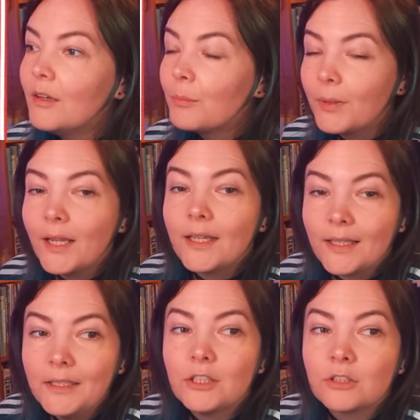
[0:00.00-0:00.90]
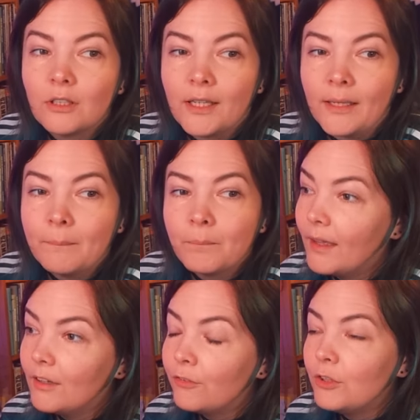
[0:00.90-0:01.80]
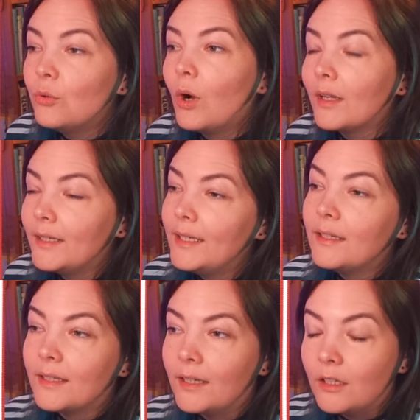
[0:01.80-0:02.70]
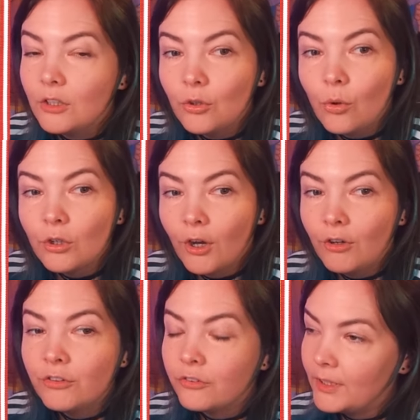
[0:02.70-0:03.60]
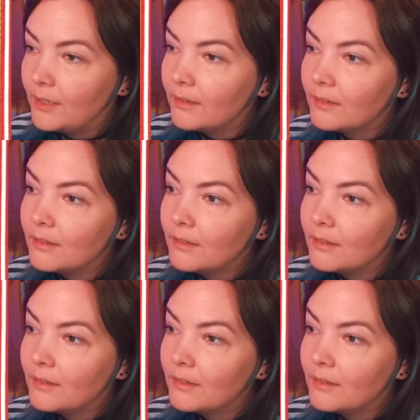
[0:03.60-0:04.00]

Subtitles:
But literally, if you are linking your Ko-fi